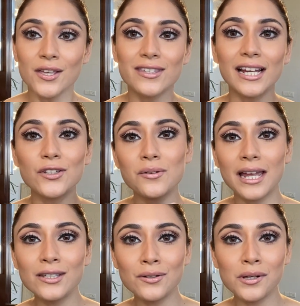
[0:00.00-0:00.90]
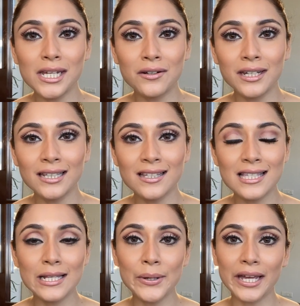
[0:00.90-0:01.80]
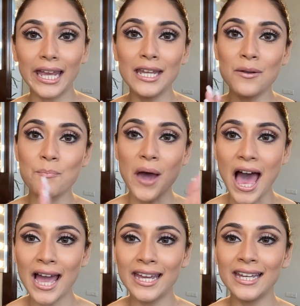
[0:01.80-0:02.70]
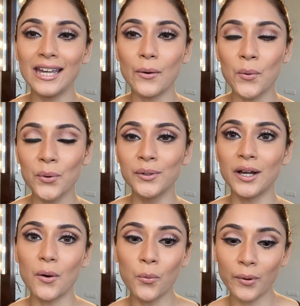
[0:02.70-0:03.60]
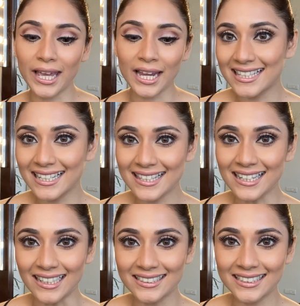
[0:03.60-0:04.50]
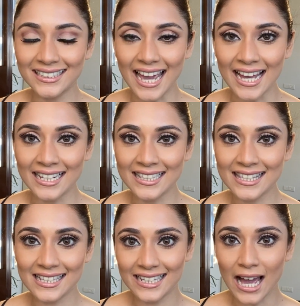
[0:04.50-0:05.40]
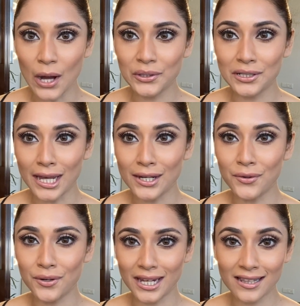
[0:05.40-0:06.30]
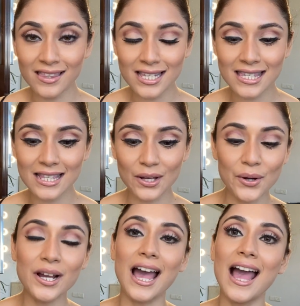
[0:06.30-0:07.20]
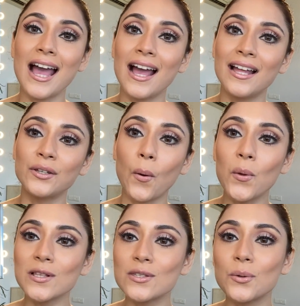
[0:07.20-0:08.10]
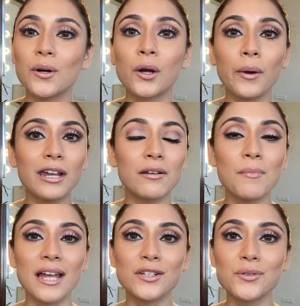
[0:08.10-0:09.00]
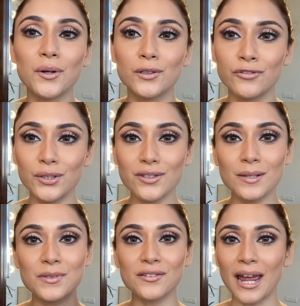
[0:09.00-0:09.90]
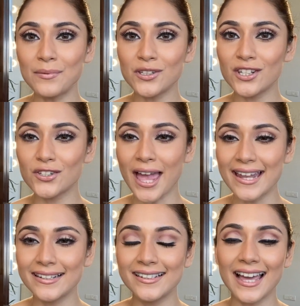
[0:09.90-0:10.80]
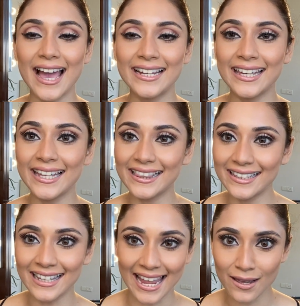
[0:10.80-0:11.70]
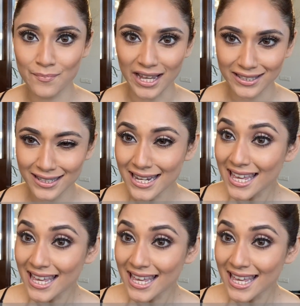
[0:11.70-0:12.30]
So I tried to recreate this look in my own way. Let's get started and see how did I create this look. And also a quick reminder to all of you to subscribe to the channel and hit the like button.